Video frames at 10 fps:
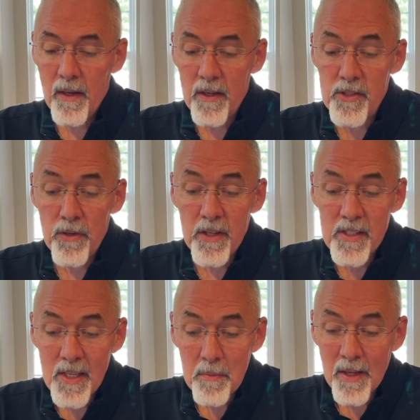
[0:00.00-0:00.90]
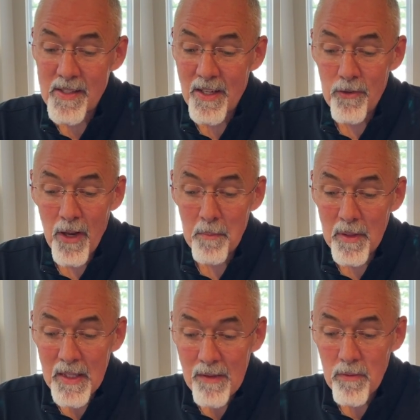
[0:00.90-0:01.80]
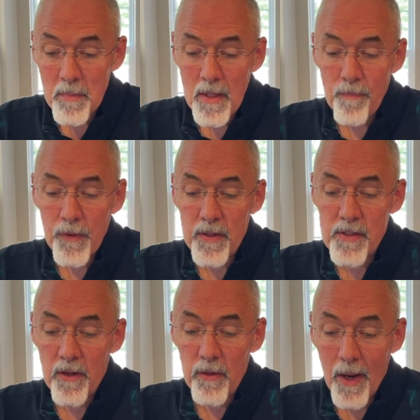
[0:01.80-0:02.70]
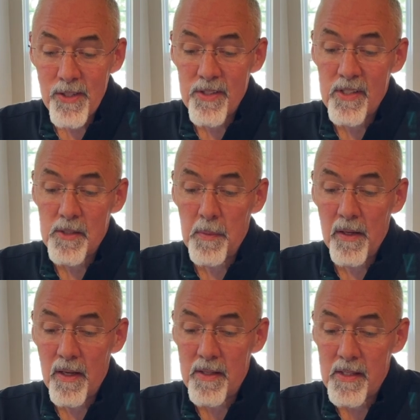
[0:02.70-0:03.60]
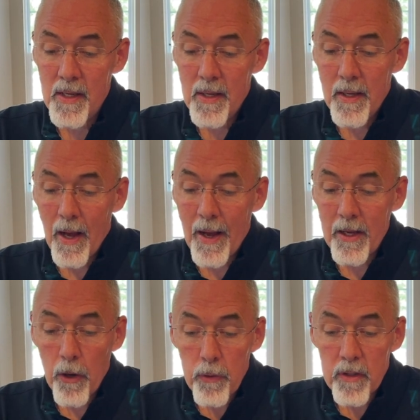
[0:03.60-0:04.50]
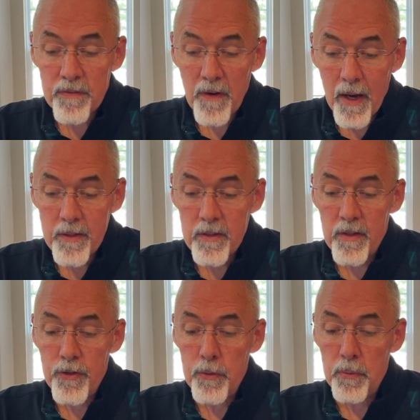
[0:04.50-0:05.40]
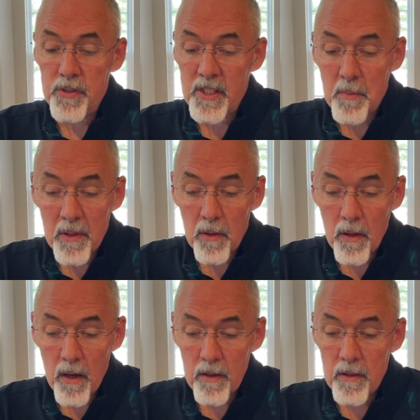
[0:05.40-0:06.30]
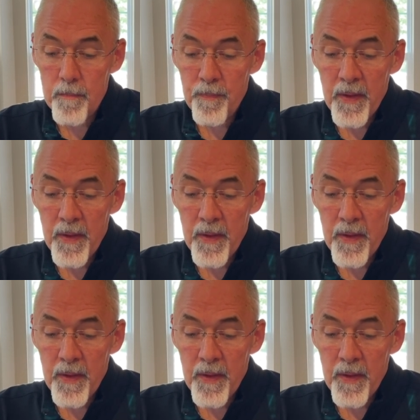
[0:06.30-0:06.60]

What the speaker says: Concerning sin, because they do not believe in me. Concerning righteousness, because I go to the Father, and you will see me no longer.